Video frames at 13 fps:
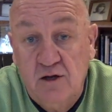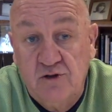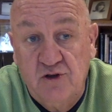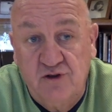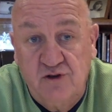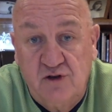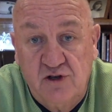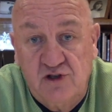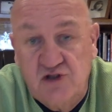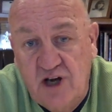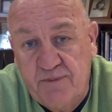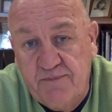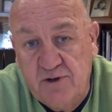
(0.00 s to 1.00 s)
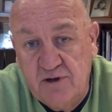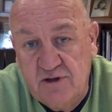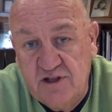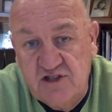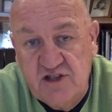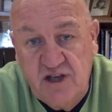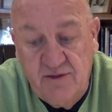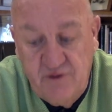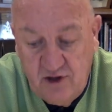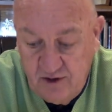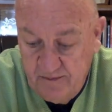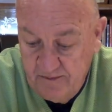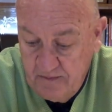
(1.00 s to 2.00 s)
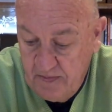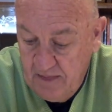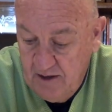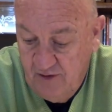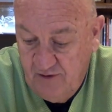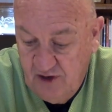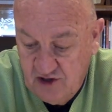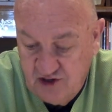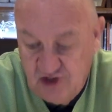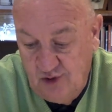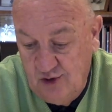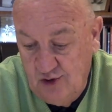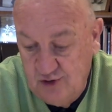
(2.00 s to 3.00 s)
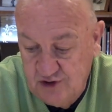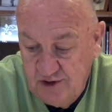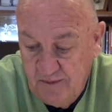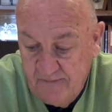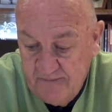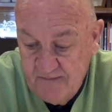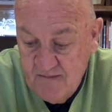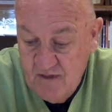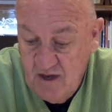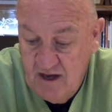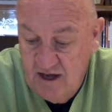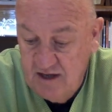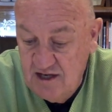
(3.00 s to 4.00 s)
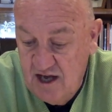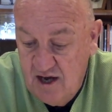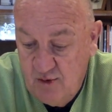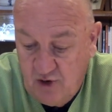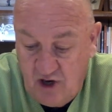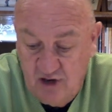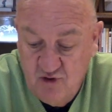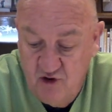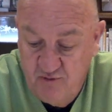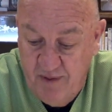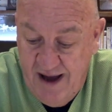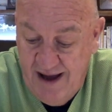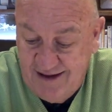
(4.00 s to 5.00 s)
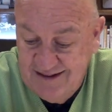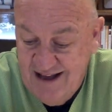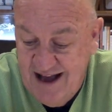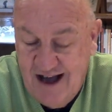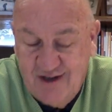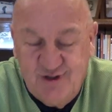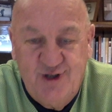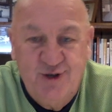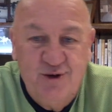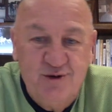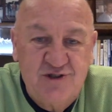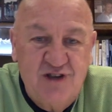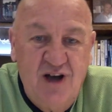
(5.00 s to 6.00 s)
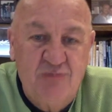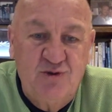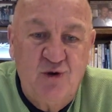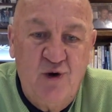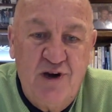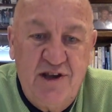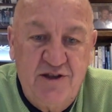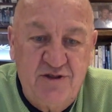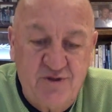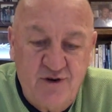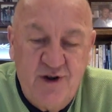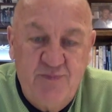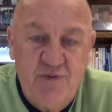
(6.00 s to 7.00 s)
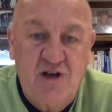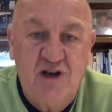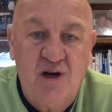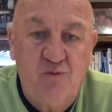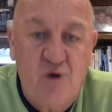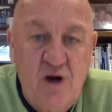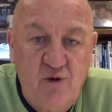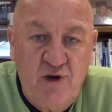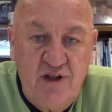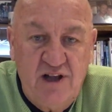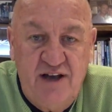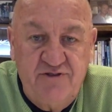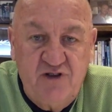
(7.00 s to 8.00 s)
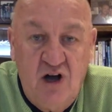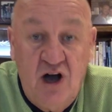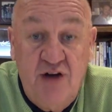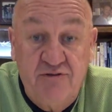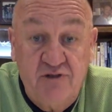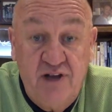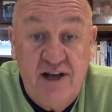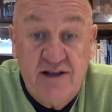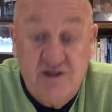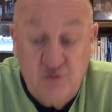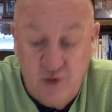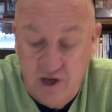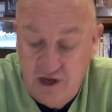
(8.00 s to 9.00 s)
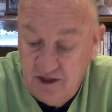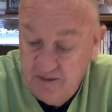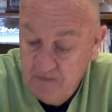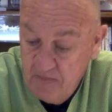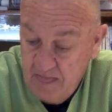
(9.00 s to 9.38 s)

to the Good Shepherd, the Savior of our souls. And uh, we're going to move back now to Psalm 23, pick up where we left off last week.